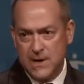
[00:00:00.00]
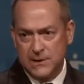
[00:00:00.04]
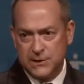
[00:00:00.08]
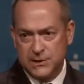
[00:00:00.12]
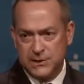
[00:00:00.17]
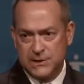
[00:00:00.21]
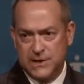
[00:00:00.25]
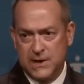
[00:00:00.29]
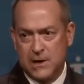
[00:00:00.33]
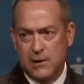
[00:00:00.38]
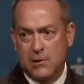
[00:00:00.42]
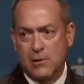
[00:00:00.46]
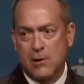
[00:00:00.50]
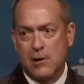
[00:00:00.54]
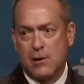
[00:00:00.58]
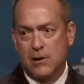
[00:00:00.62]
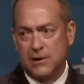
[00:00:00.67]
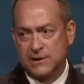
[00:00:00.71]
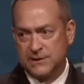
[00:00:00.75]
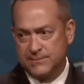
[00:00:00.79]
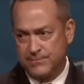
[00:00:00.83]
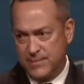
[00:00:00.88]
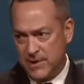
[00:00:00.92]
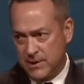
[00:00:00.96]
share our
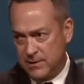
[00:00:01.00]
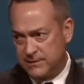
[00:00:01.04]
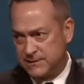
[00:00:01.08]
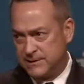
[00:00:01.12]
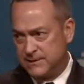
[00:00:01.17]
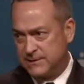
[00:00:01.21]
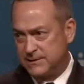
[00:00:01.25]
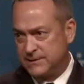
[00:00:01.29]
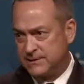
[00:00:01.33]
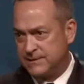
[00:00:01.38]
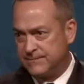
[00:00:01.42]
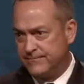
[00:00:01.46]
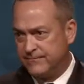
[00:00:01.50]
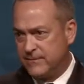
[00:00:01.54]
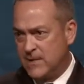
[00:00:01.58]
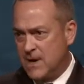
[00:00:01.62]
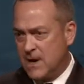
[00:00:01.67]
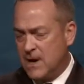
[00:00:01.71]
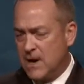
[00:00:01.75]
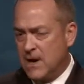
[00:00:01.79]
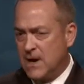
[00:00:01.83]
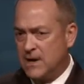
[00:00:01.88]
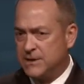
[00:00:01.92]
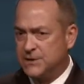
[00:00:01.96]
experiences,
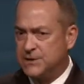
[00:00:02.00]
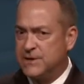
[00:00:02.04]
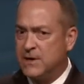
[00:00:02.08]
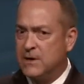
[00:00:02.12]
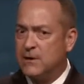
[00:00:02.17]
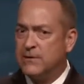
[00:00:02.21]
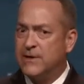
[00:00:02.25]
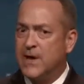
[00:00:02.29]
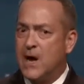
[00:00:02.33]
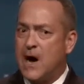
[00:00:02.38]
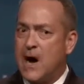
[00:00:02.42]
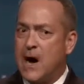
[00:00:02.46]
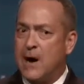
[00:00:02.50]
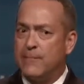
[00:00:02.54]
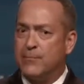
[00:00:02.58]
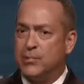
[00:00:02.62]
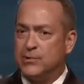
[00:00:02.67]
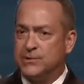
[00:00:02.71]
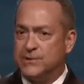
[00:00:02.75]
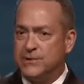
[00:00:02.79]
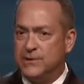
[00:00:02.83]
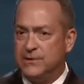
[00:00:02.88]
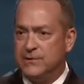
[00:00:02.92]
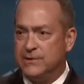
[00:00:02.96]
and share the
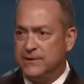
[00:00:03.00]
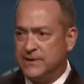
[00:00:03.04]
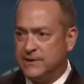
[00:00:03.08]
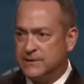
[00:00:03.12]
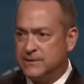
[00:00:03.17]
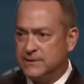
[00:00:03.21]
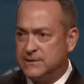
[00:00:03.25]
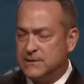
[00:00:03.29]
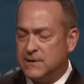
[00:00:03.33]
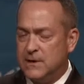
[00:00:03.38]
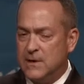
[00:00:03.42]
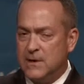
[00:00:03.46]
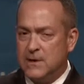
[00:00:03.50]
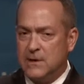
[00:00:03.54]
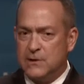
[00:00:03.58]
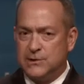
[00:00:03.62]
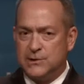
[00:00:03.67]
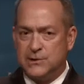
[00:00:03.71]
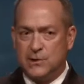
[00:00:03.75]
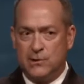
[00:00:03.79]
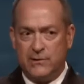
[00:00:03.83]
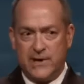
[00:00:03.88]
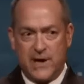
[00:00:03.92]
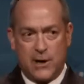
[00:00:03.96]
opportunities
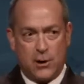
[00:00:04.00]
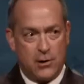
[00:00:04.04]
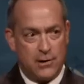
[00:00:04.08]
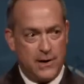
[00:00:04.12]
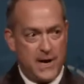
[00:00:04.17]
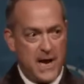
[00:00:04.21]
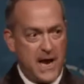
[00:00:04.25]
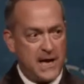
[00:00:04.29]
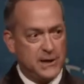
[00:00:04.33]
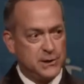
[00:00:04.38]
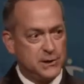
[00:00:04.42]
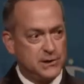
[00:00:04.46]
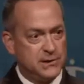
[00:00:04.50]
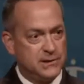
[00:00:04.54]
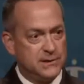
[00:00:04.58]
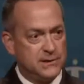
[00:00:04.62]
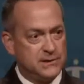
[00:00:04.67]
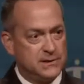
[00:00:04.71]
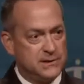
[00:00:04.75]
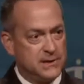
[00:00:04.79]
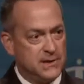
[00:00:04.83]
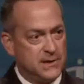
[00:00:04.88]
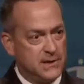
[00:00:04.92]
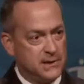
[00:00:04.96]
so that our
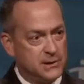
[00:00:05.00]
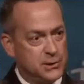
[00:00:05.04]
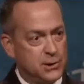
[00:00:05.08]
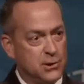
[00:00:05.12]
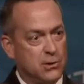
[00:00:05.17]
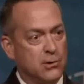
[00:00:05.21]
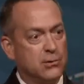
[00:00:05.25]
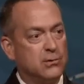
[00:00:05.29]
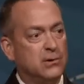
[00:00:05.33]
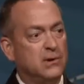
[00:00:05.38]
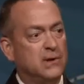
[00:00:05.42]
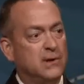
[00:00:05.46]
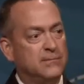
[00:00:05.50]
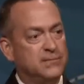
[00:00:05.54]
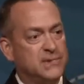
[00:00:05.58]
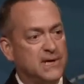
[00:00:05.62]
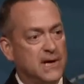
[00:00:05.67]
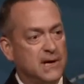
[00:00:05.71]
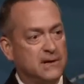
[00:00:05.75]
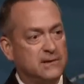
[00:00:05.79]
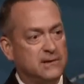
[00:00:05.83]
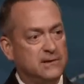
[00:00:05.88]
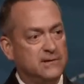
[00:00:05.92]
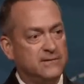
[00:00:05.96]
nation's internal
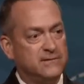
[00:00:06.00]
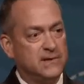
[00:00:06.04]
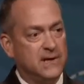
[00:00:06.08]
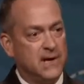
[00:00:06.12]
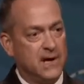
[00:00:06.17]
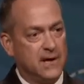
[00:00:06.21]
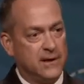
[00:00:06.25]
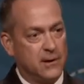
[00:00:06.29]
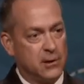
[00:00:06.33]
objectives and